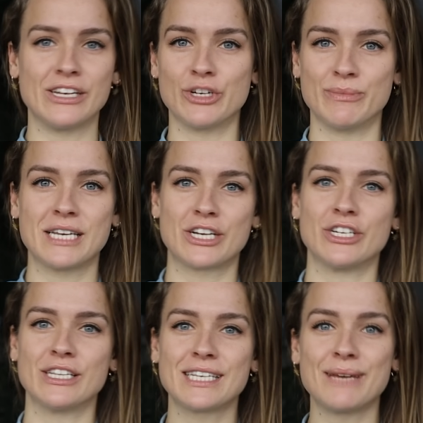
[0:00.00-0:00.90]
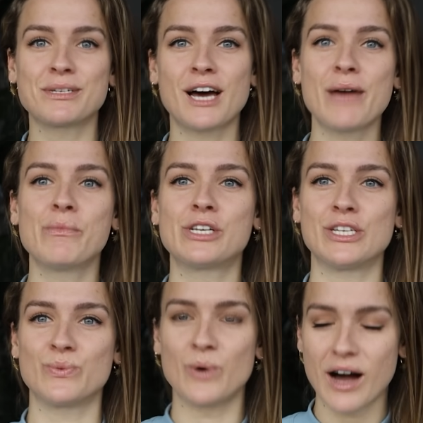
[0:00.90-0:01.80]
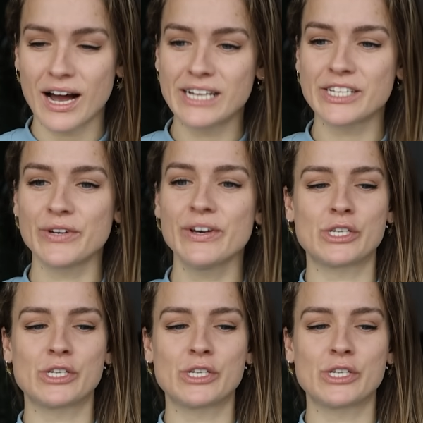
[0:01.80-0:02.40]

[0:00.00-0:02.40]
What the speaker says: in a gym session at the same time, which is what I do.